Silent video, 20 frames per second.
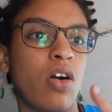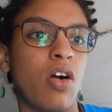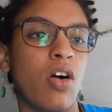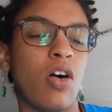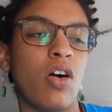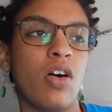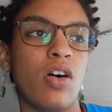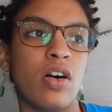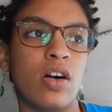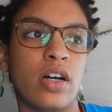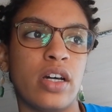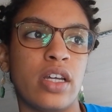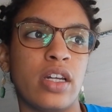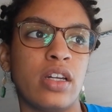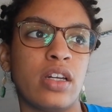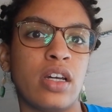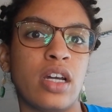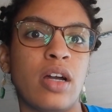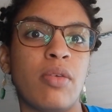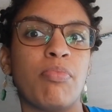
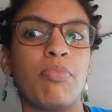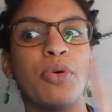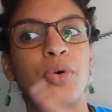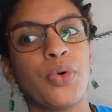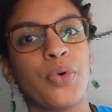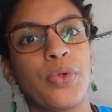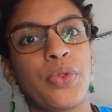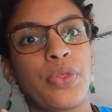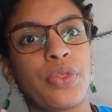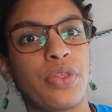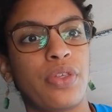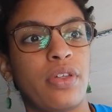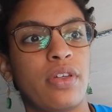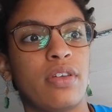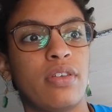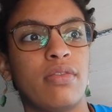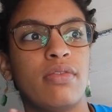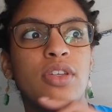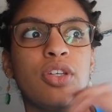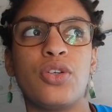on both
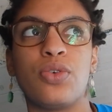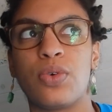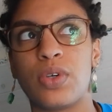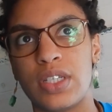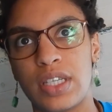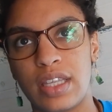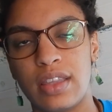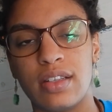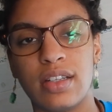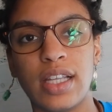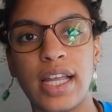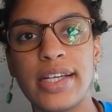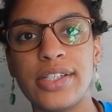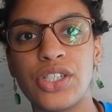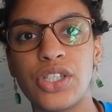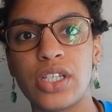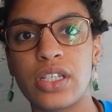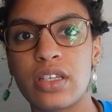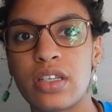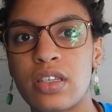the doors and the
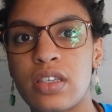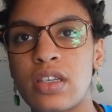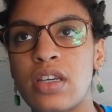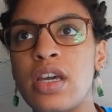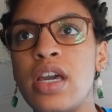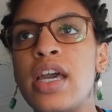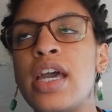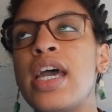ledges,